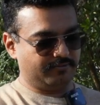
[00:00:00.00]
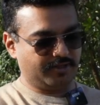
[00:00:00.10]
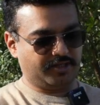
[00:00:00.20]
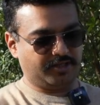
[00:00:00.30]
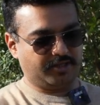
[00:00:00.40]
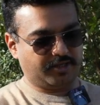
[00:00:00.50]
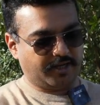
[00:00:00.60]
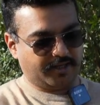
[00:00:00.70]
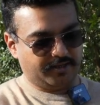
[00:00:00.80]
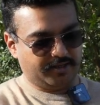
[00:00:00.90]
just
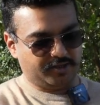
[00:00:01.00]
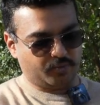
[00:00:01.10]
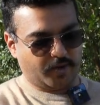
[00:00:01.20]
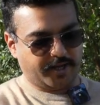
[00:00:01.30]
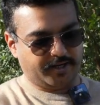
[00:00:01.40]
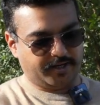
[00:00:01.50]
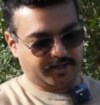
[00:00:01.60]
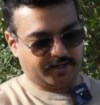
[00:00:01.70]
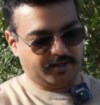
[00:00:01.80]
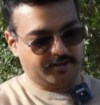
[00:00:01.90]
tuck in this wire
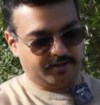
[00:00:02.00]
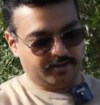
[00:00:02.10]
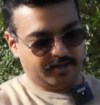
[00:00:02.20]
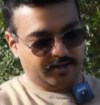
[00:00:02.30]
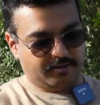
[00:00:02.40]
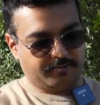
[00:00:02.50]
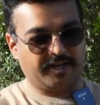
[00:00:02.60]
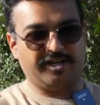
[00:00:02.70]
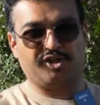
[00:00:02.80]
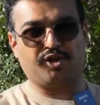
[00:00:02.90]
here, but
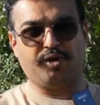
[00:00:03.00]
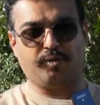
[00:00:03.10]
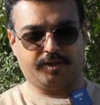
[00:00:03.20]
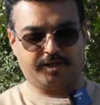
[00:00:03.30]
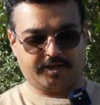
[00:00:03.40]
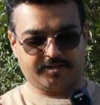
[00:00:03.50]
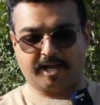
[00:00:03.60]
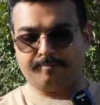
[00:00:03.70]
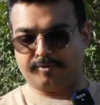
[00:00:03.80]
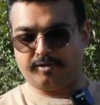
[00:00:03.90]
I'll show you with an
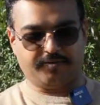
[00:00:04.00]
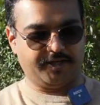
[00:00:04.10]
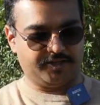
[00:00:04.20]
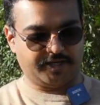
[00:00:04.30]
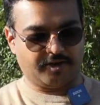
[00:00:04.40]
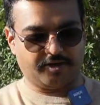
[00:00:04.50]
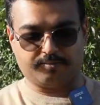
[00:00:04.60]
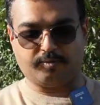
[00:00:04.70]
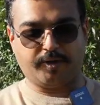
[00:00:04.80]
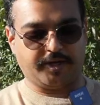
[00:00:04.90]
example of DJI
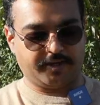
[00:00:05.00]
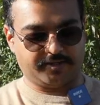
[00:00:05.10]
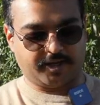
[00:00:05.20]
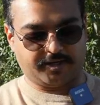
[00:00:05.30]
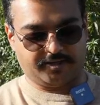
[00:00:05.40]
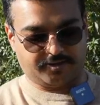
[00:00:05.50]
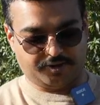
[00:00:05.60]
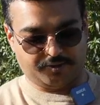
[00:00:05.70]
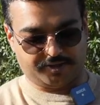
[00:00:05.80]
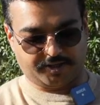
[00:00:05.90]
Osmo where I started
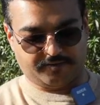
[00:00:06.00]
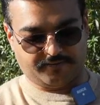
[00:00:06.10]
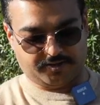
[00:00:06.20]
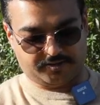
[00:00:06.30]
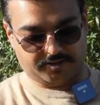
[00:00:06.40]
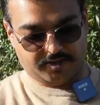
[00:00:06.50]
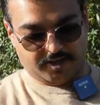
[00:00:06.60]
using it first.